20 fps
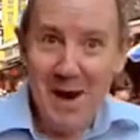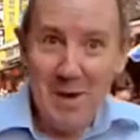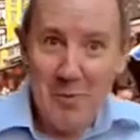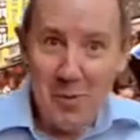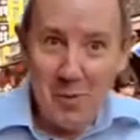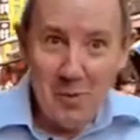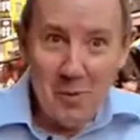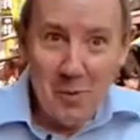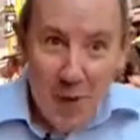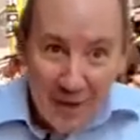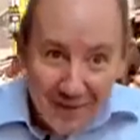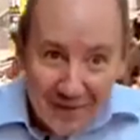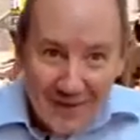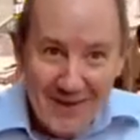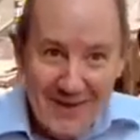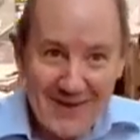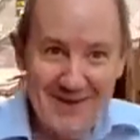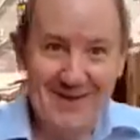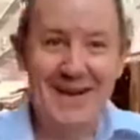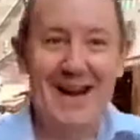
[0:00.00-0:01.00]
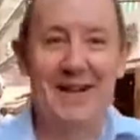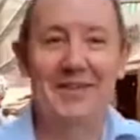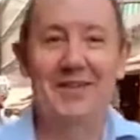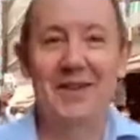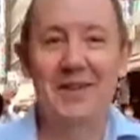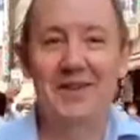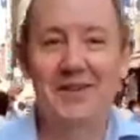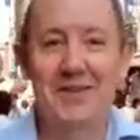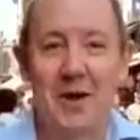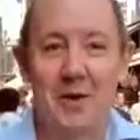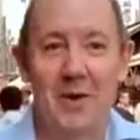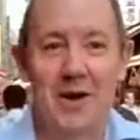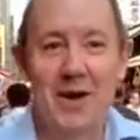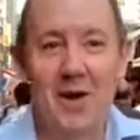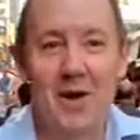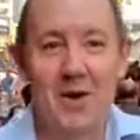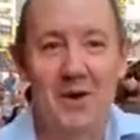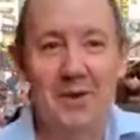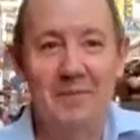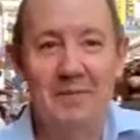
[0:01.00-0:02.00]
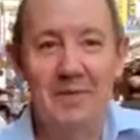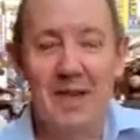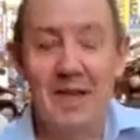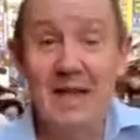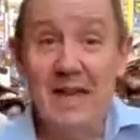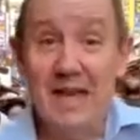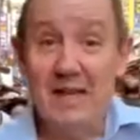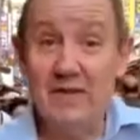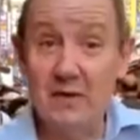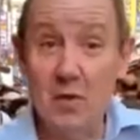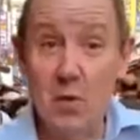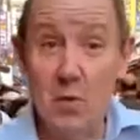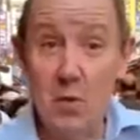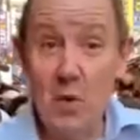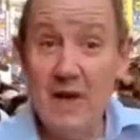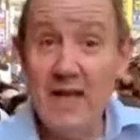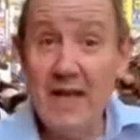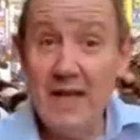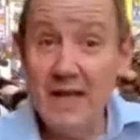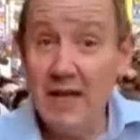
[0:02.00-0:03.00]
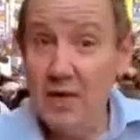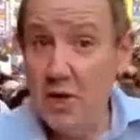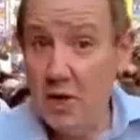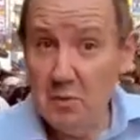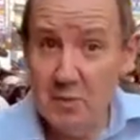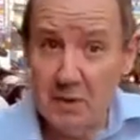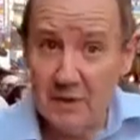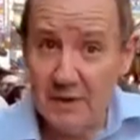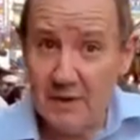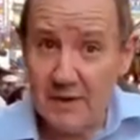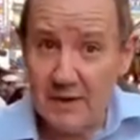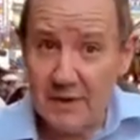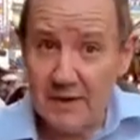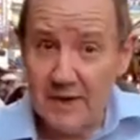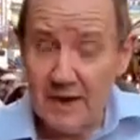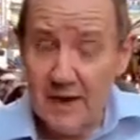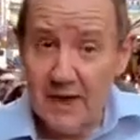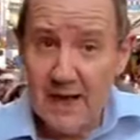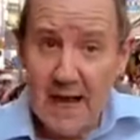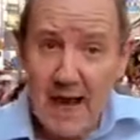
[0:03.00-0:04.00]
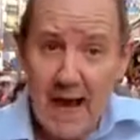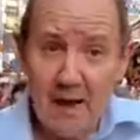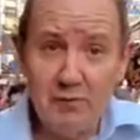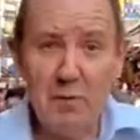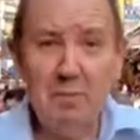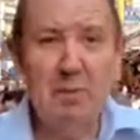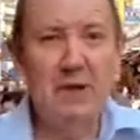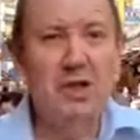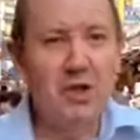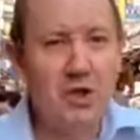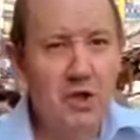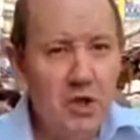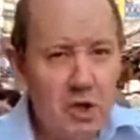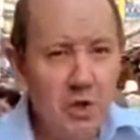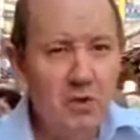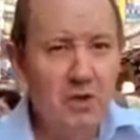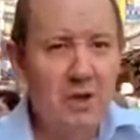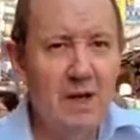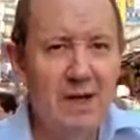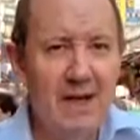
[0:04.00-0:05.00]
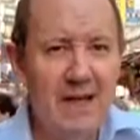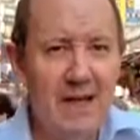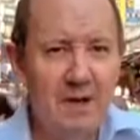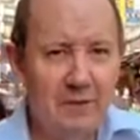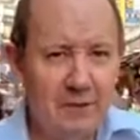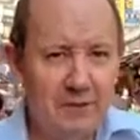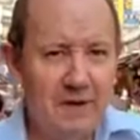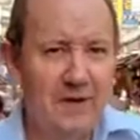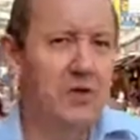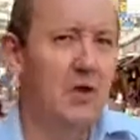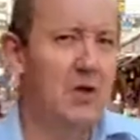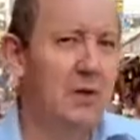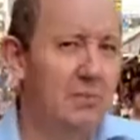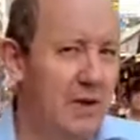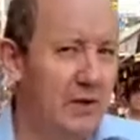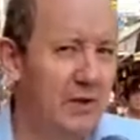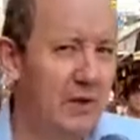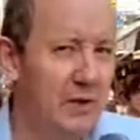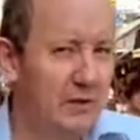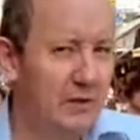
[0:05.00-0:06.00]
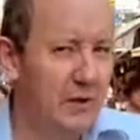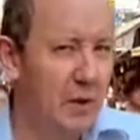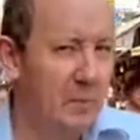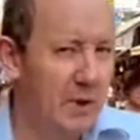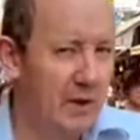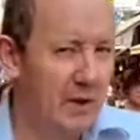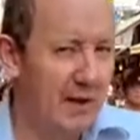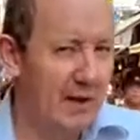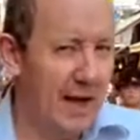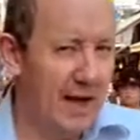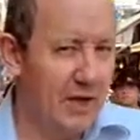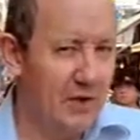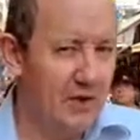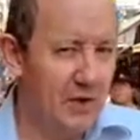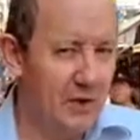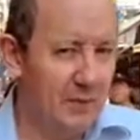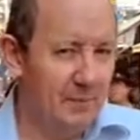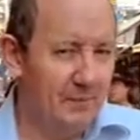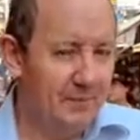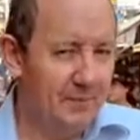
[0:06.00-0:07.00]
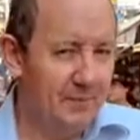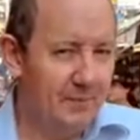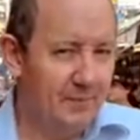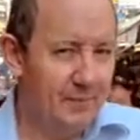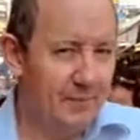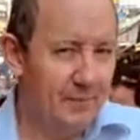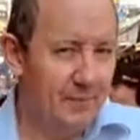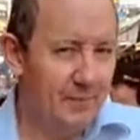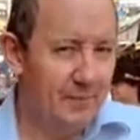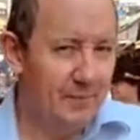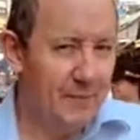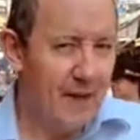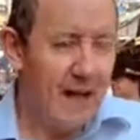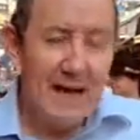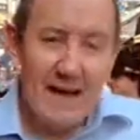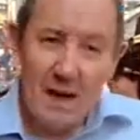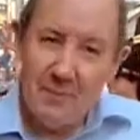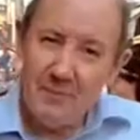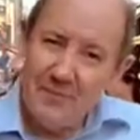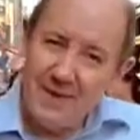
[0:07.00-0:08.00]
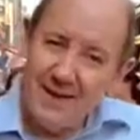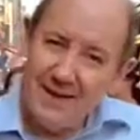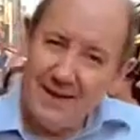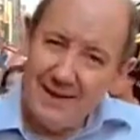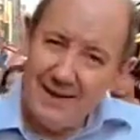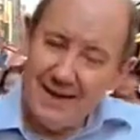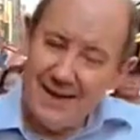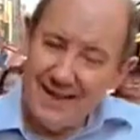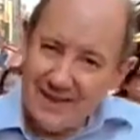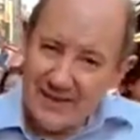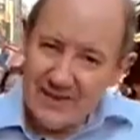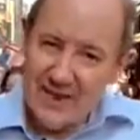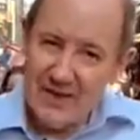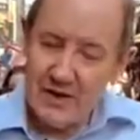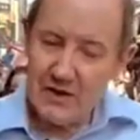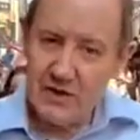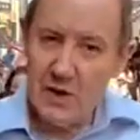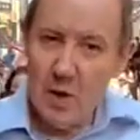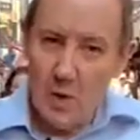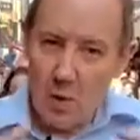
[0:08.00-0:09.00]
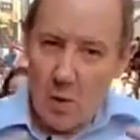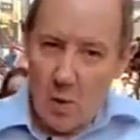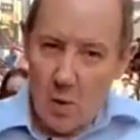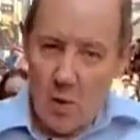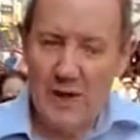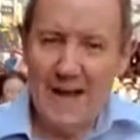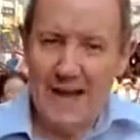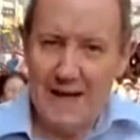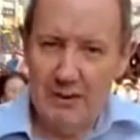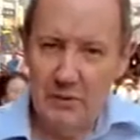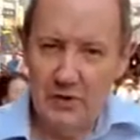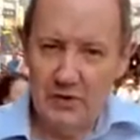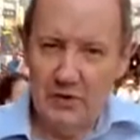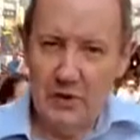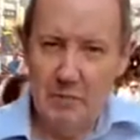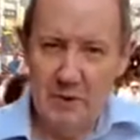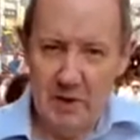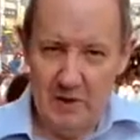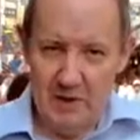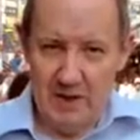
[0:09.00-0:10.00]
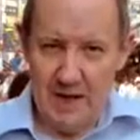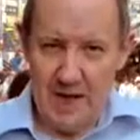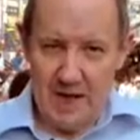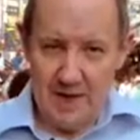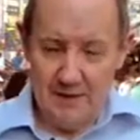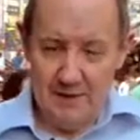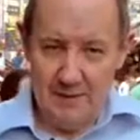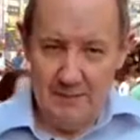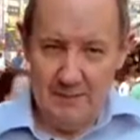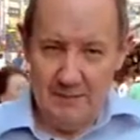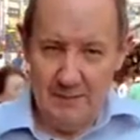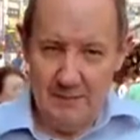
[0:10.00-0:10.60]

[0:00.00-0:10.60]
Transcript: Well, one thing that I think is going on is that we humans have a peculiarly efficient method of communication. Now, in a sense, all animals communicate.